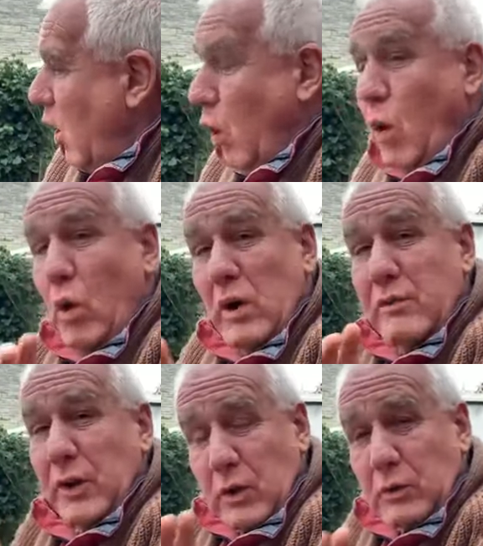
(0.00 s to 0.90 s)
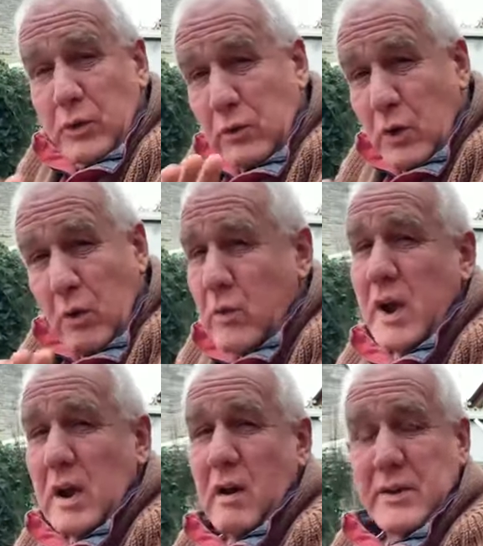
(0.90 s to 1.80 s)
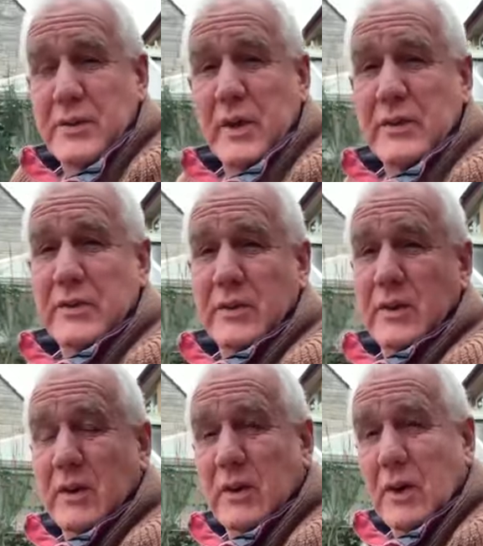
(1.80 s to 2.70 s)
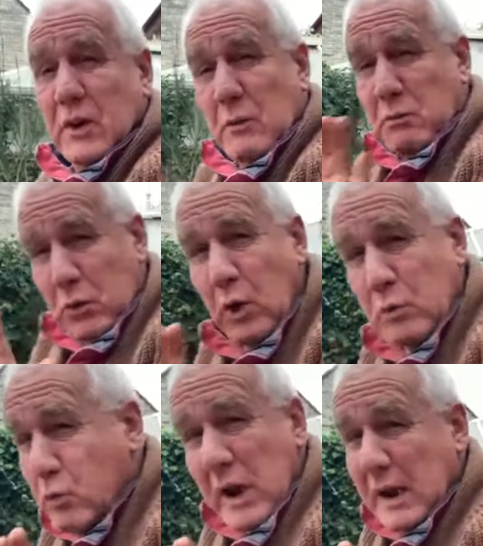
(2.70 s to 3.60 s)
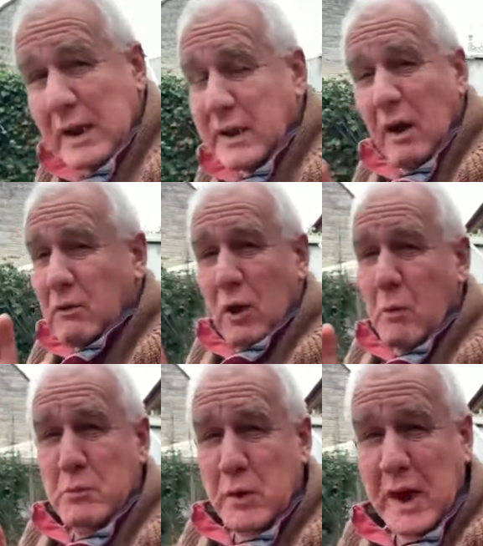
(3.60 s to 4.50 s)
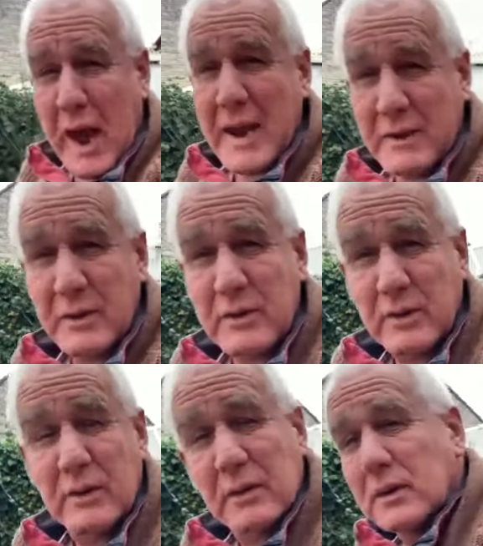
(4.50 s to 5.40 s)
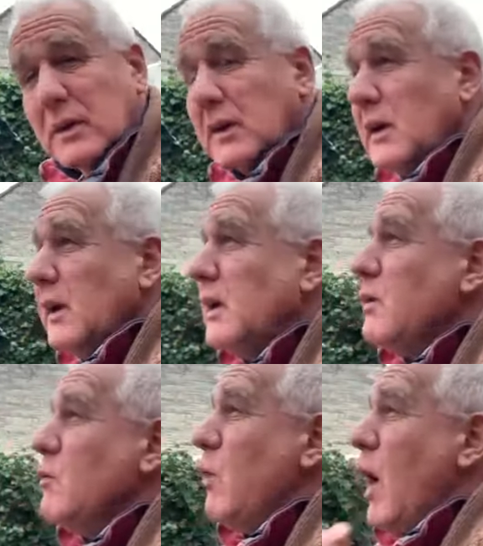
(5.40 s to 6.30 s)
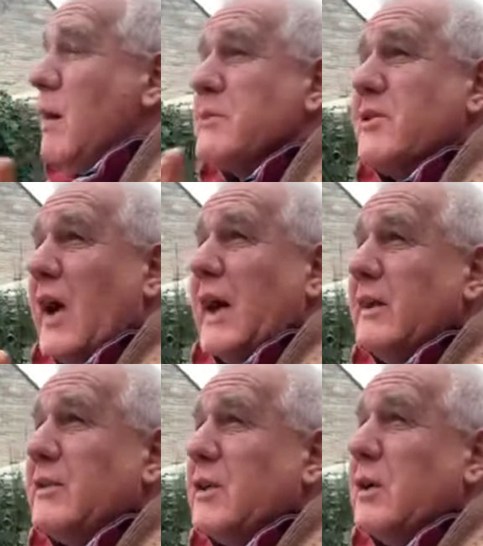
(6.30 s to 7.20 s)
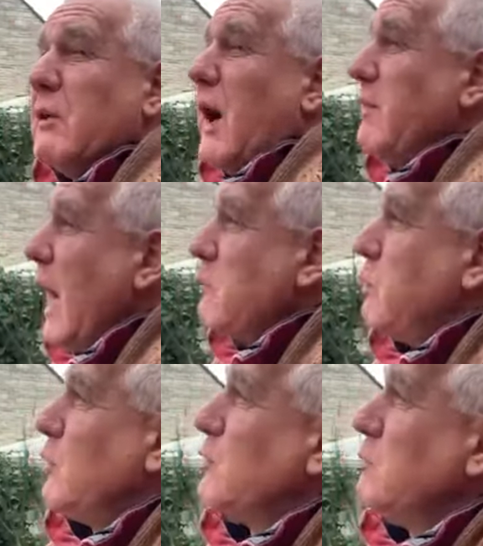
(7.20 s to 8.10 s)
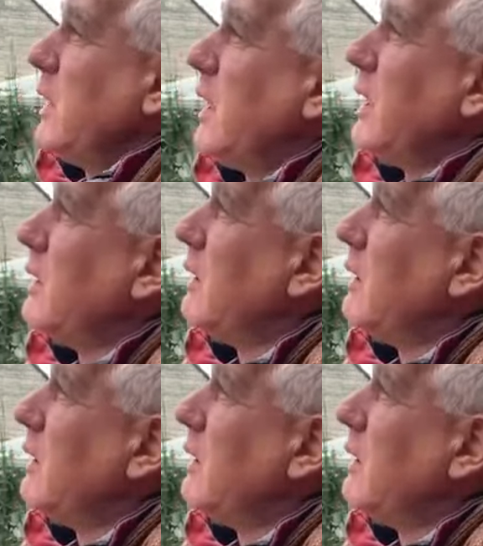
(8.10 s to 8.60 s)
all of you do not realize this. You, you really don't comprehend what I'm saying to you and that puts me in a,